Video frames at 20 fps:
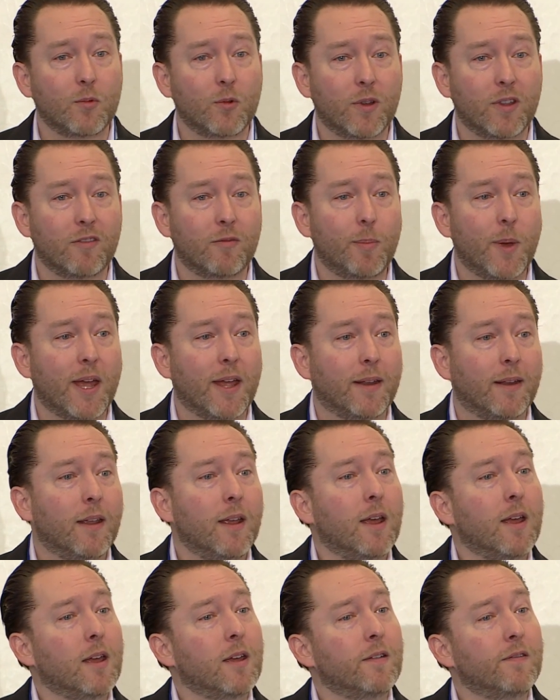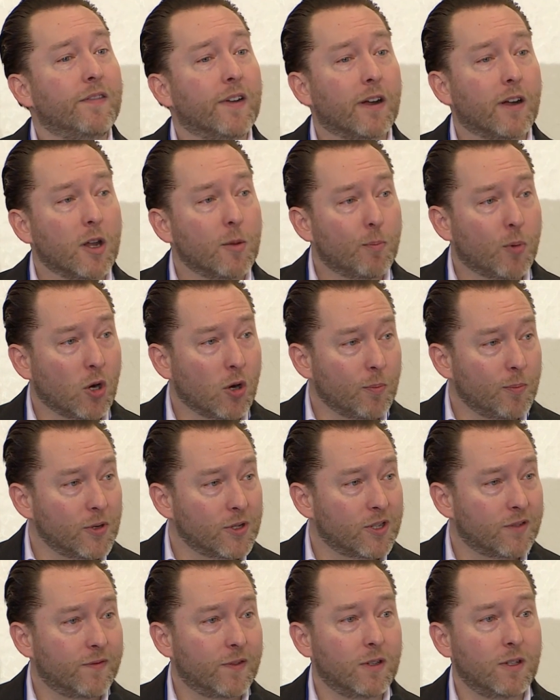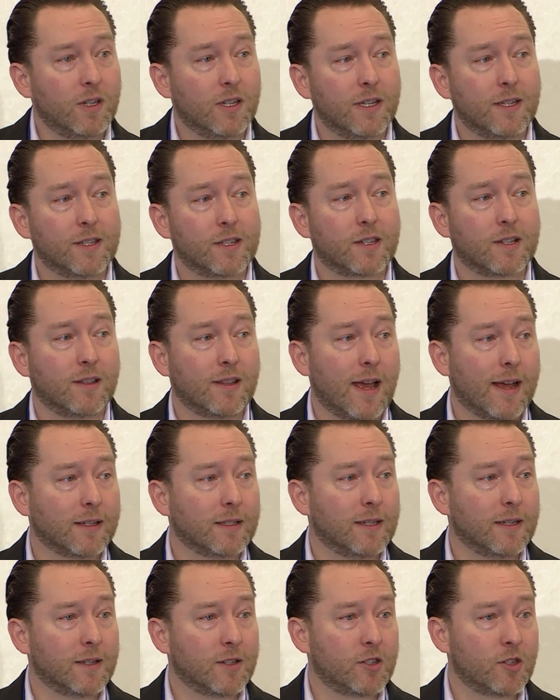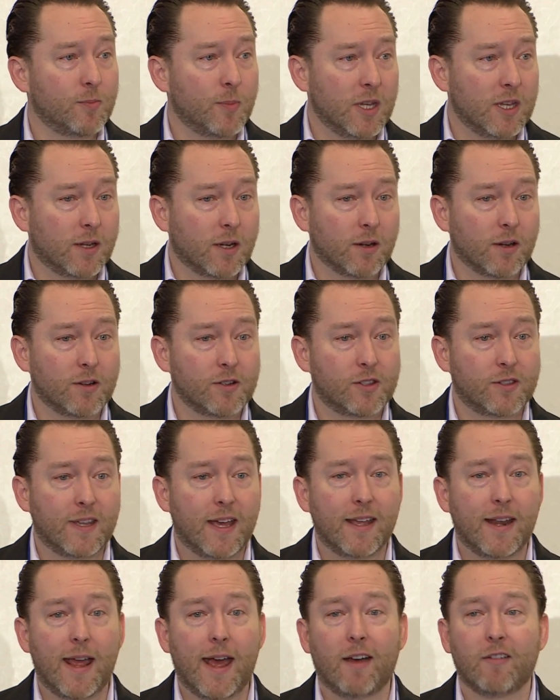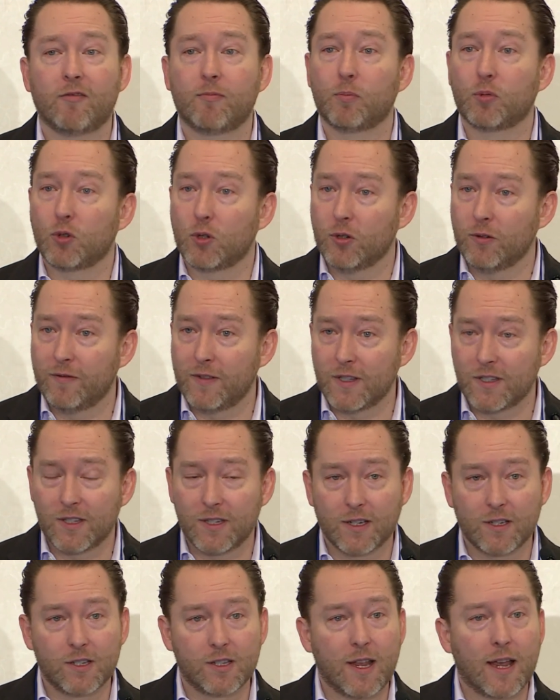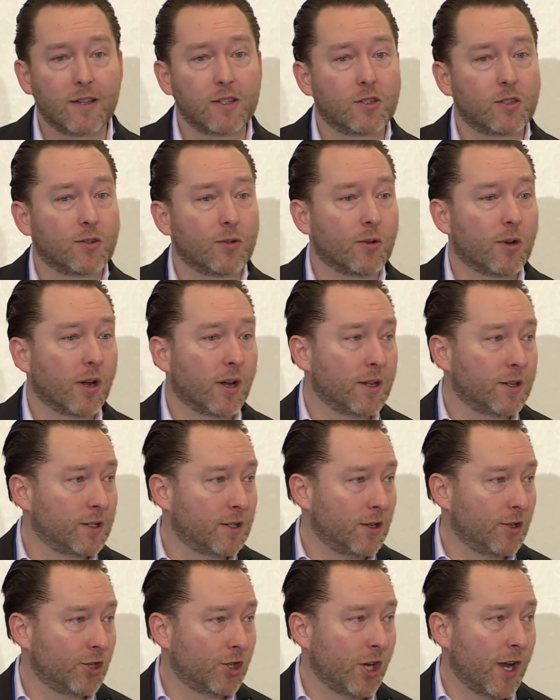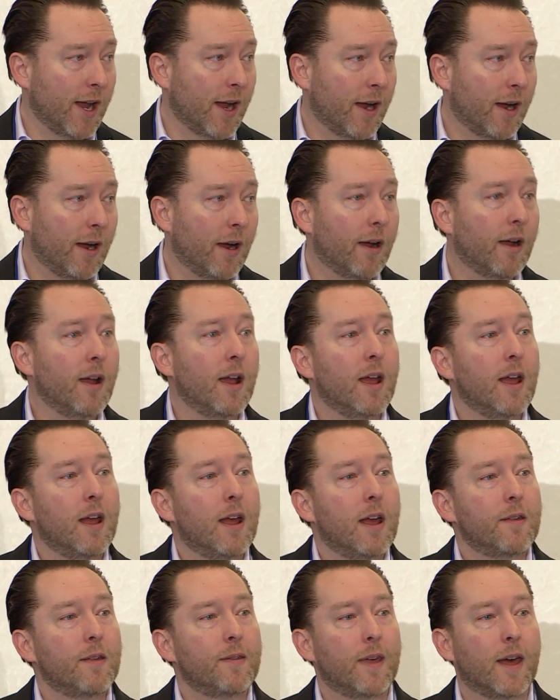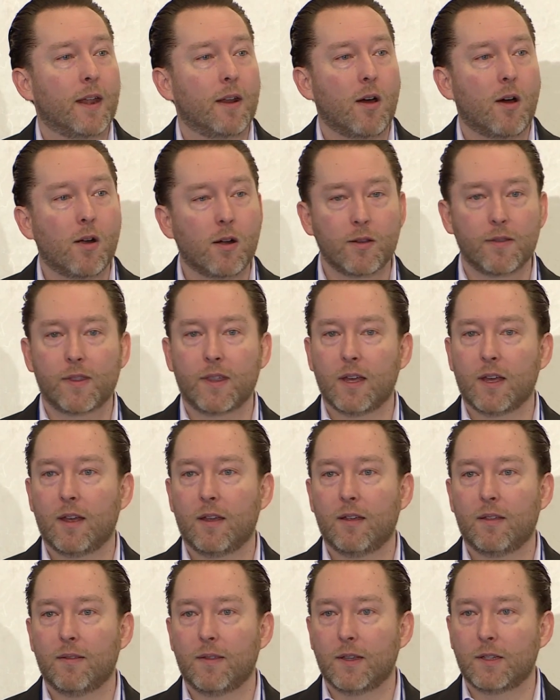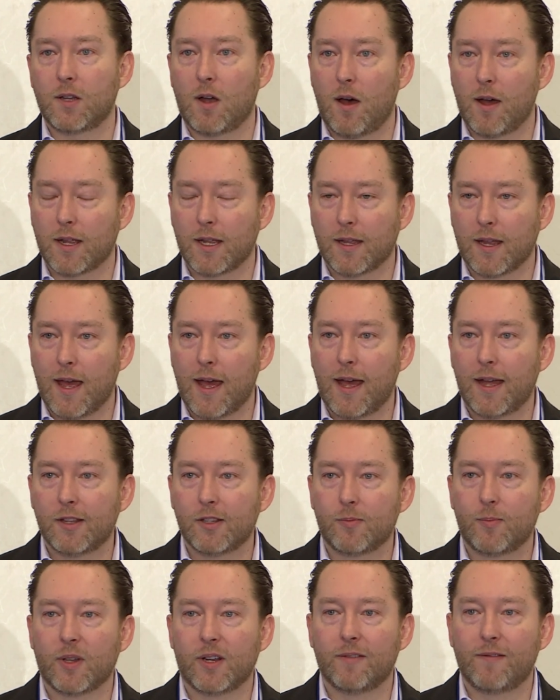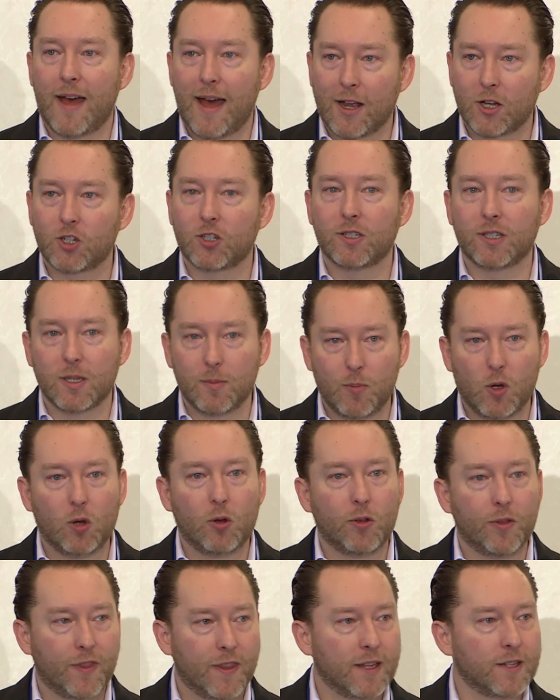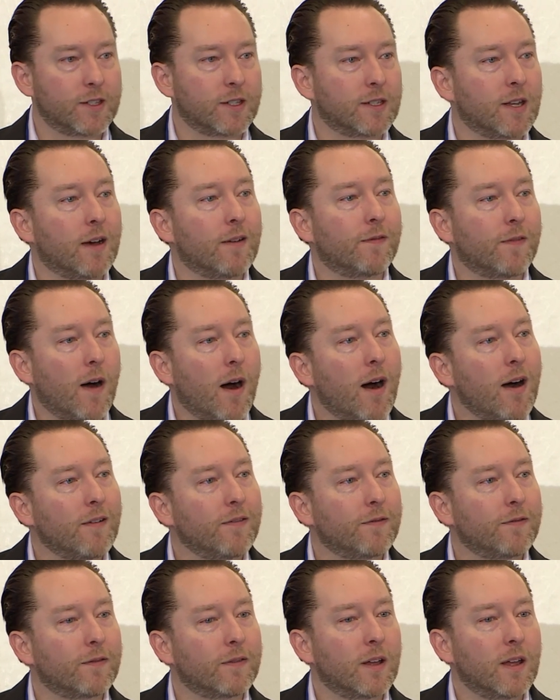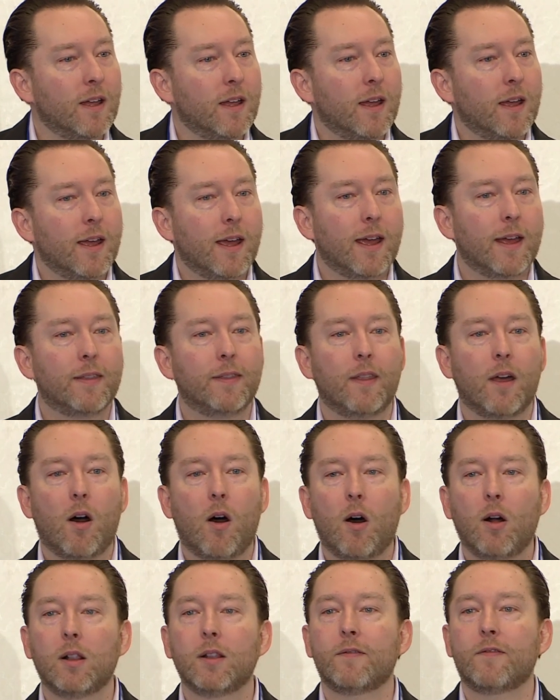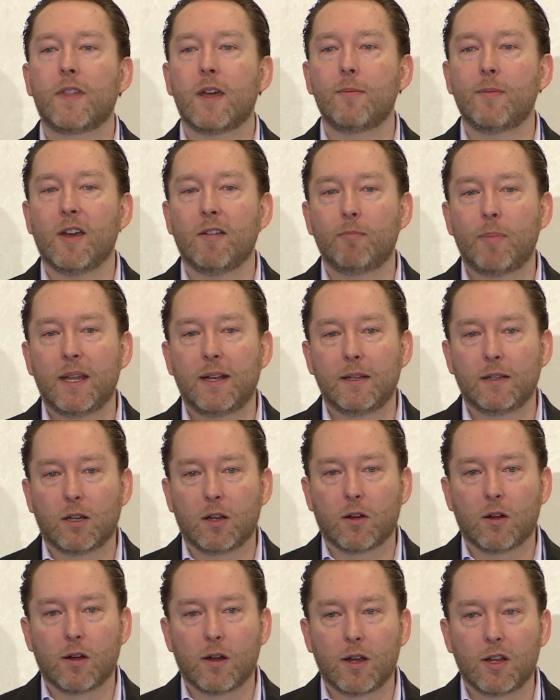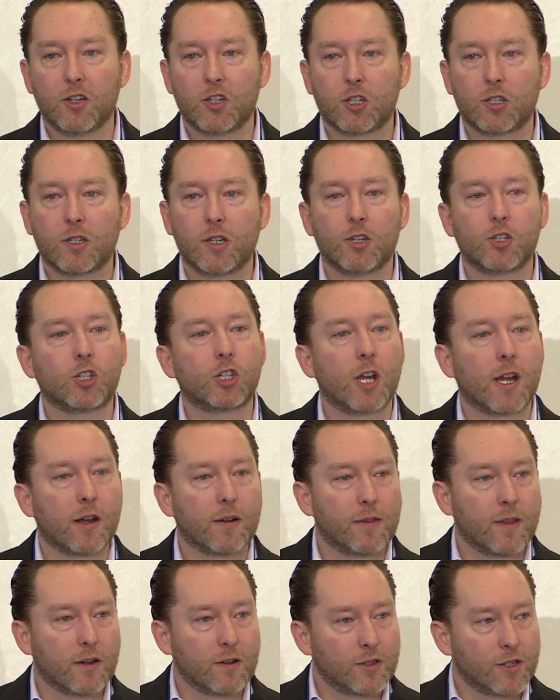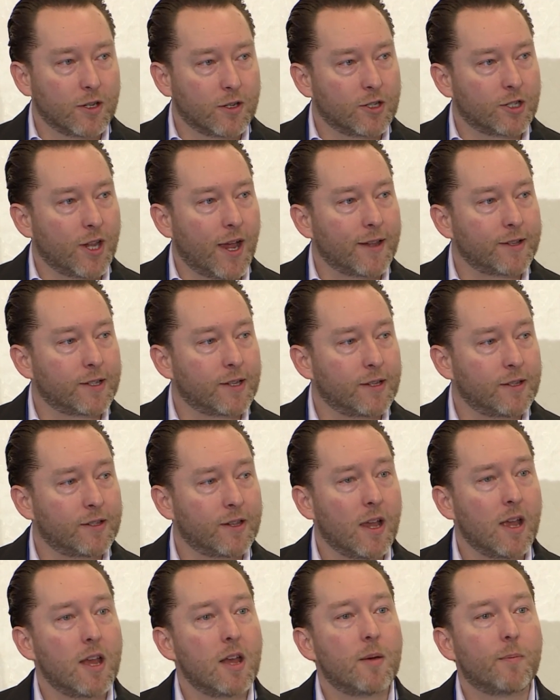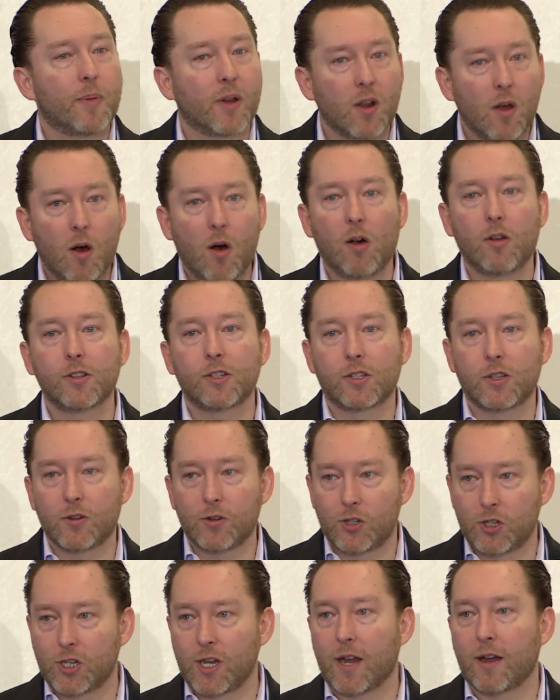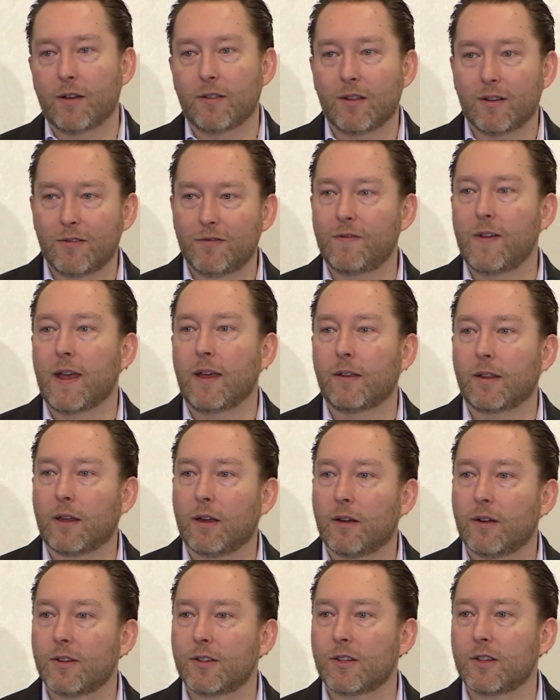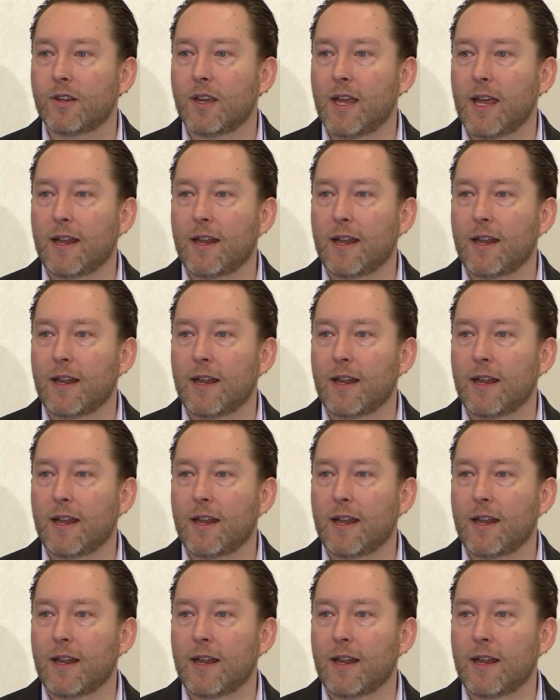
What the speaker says: We have been very purposeful in selecting speakers that have proven success stories to share, that aren't the talking heads, but have actually pulled this stuff off. And all of them have been encouraged to share their successes, but also share their failures.